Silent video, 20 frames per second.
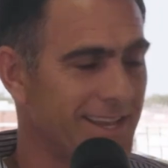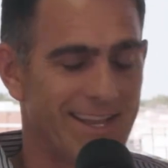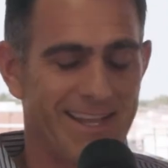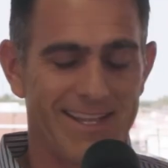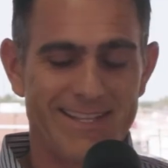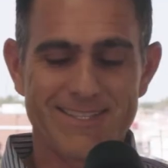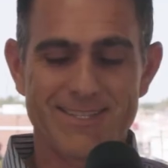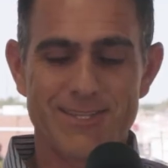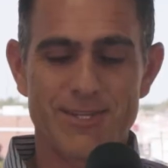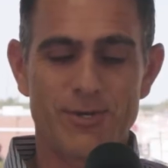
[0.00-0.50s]

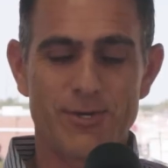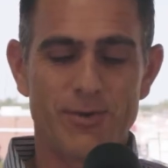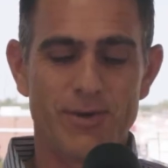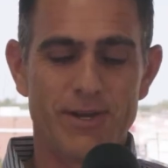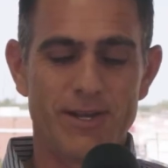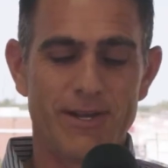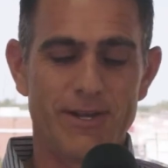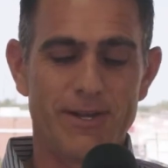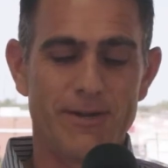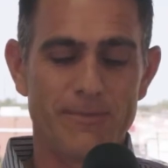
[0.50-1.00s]
And
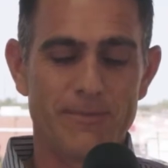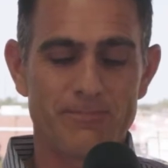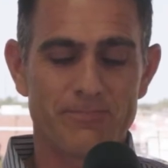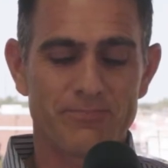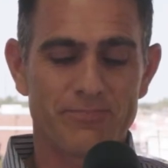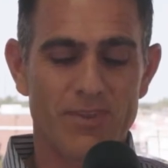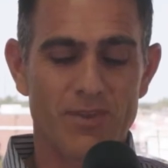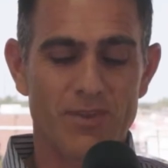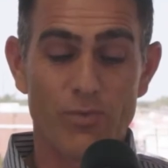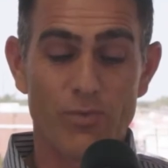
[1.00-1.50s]
so
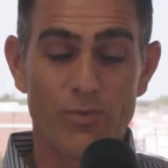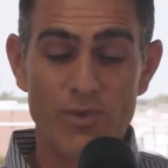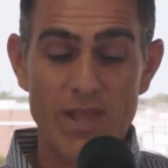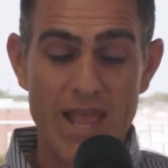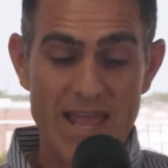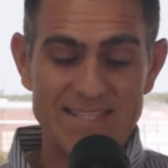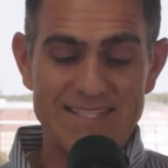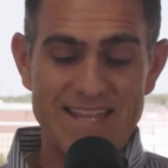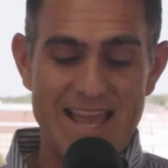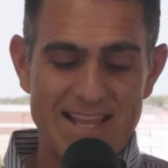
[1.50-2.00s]

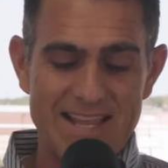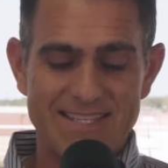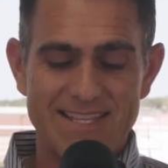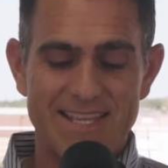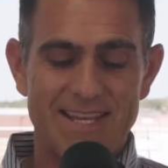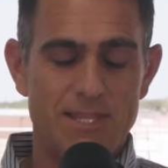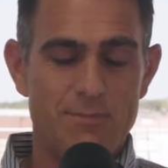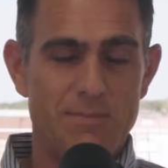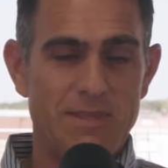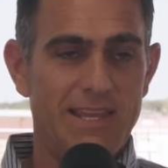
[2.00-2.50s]
as Dax
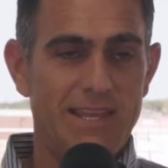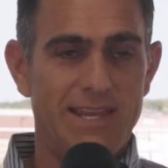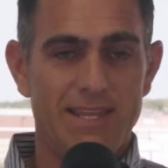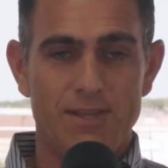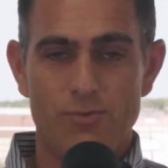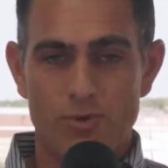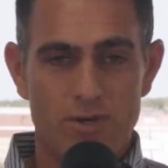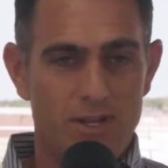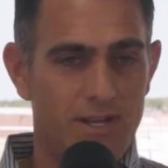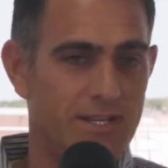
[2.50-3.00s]
said at the
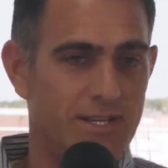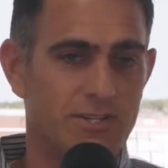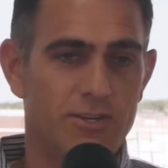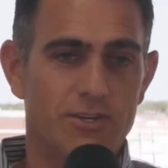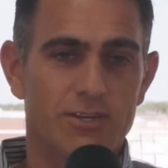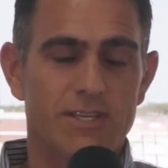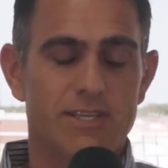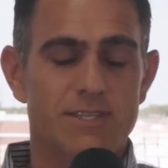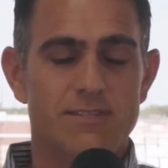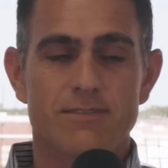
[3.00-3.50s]
beginning, we're not
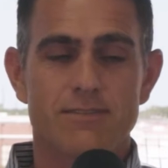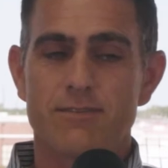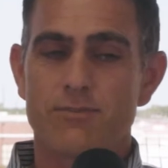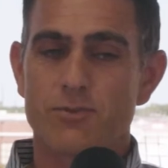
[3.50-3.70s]
attorneys.